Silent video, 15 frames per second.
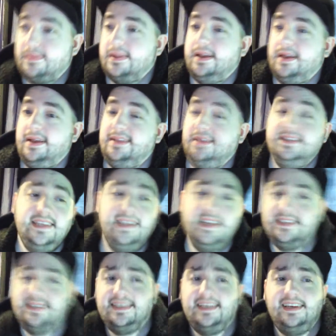I'll see you
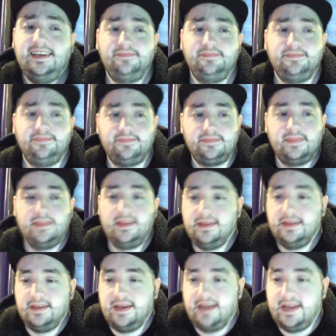next time.
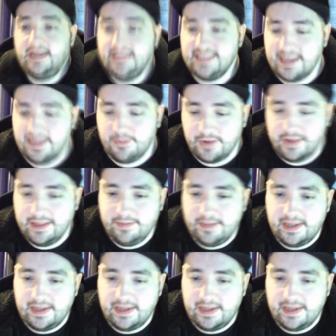I need to get one of them,